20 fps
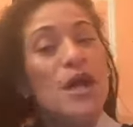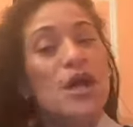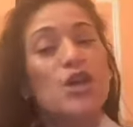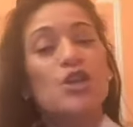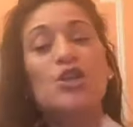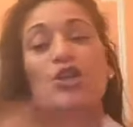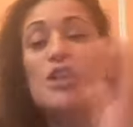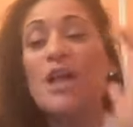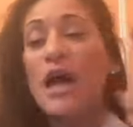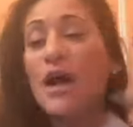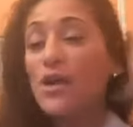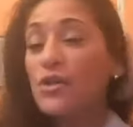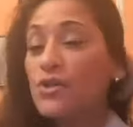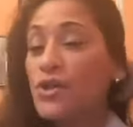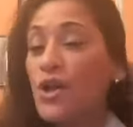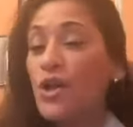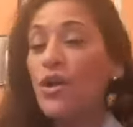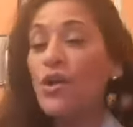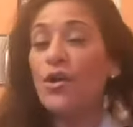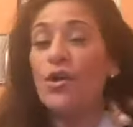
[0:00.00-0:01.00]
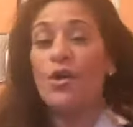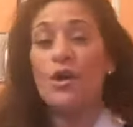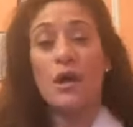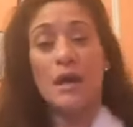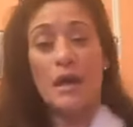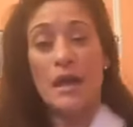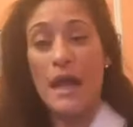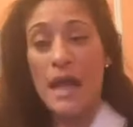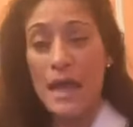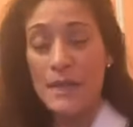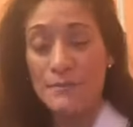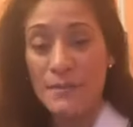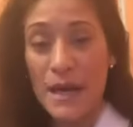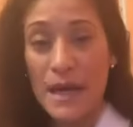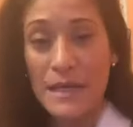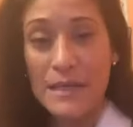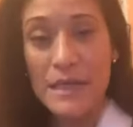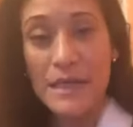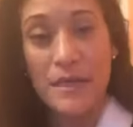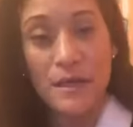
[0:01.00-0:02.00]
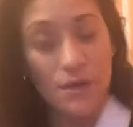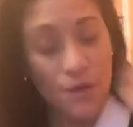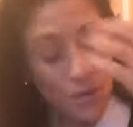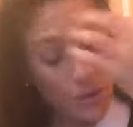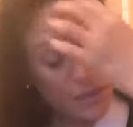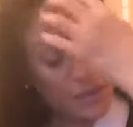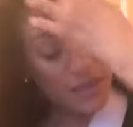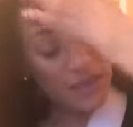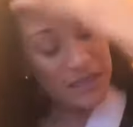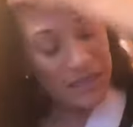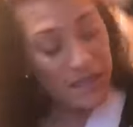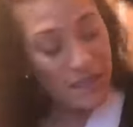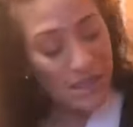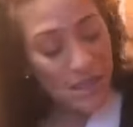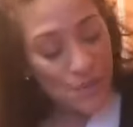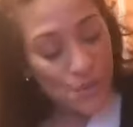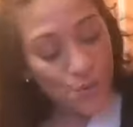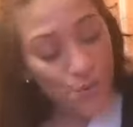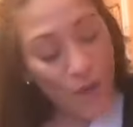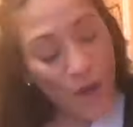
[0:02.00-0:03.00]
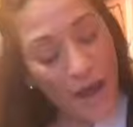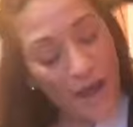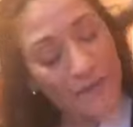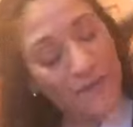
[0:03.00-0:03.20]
shelter, and money. Okay, this is what